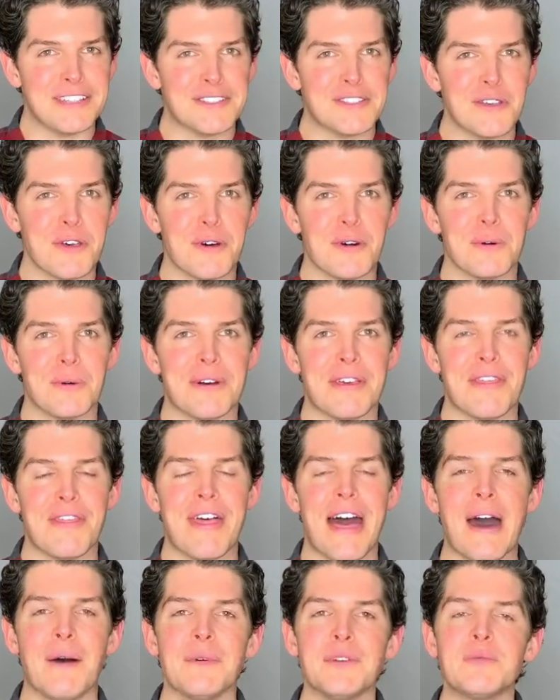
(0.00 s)
so
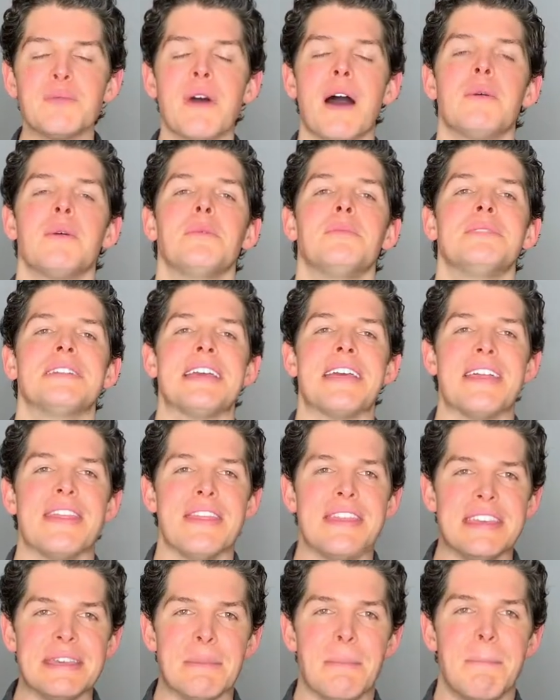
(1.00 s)
that was
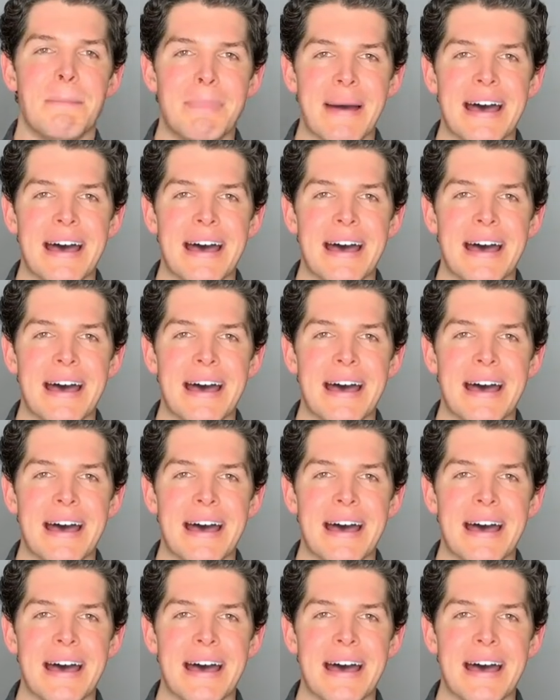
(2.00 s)
probably the